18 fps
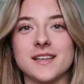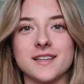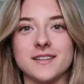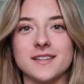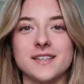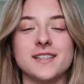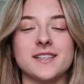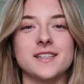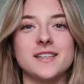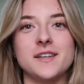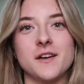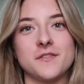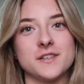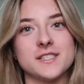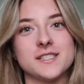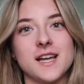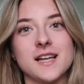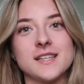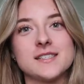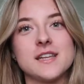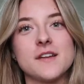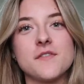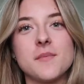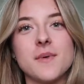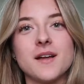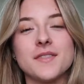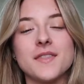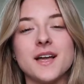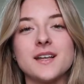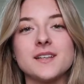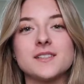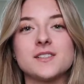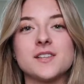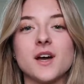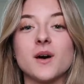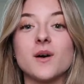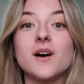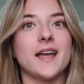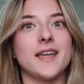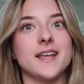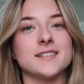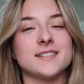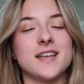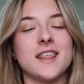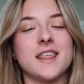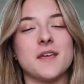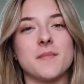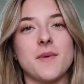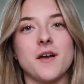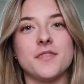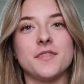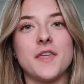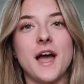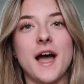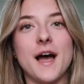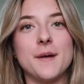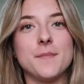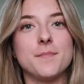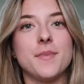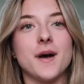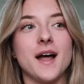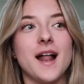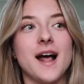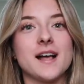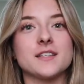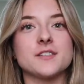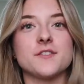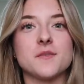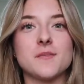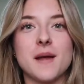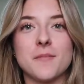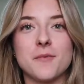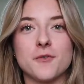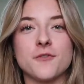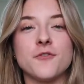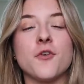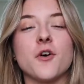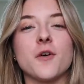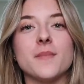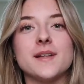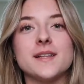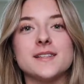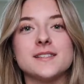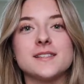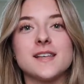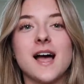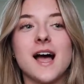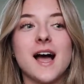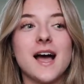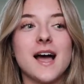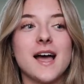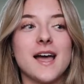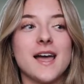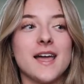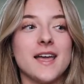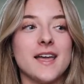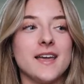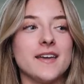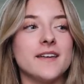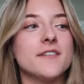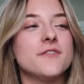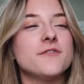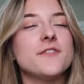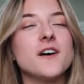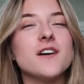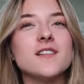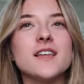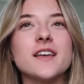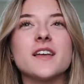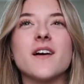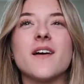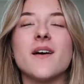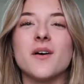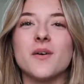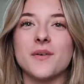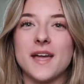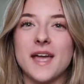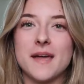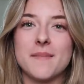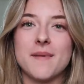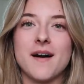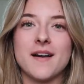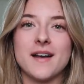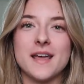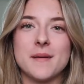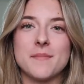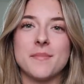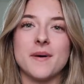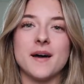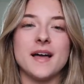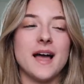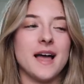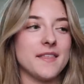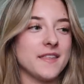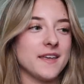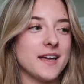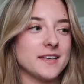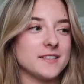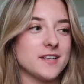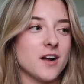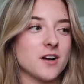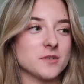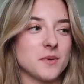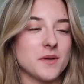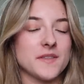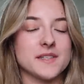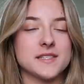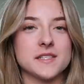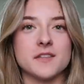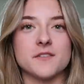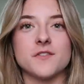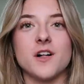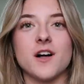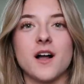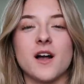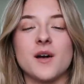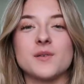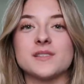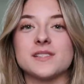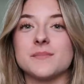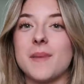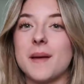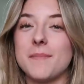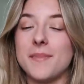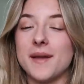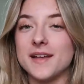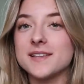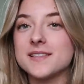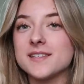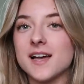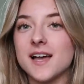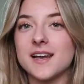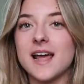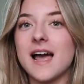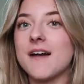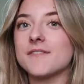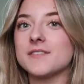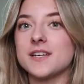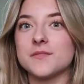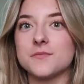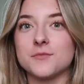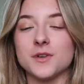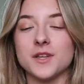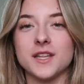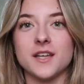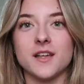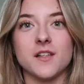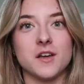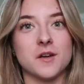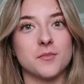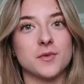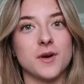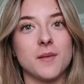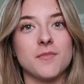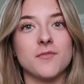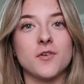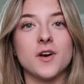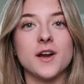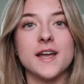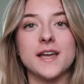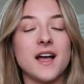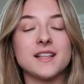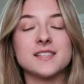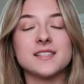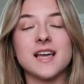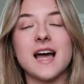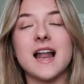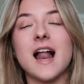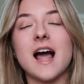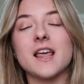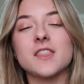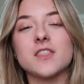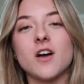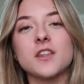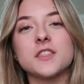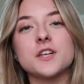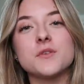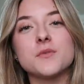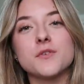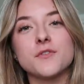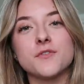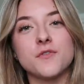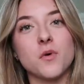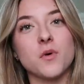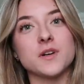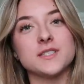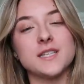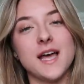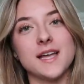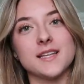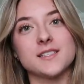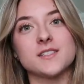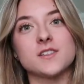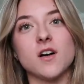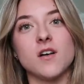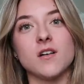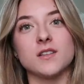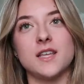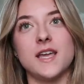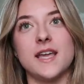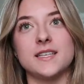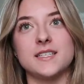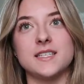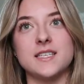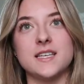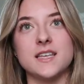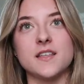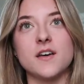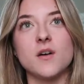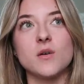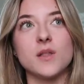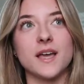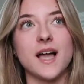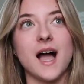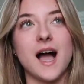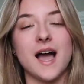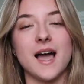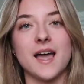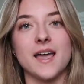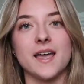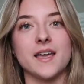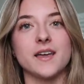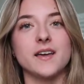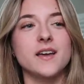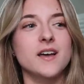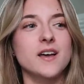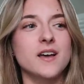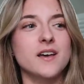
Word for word: Like legally, you have to sign stuff about that. So I can't say anything about that. But as for my performance, I felt like okay about it. But I think I talked about this in the vlog. It was my baseline. I haven't done really a lot of prep for it. That's that. I thought there were four tests on the A C T though. Like I...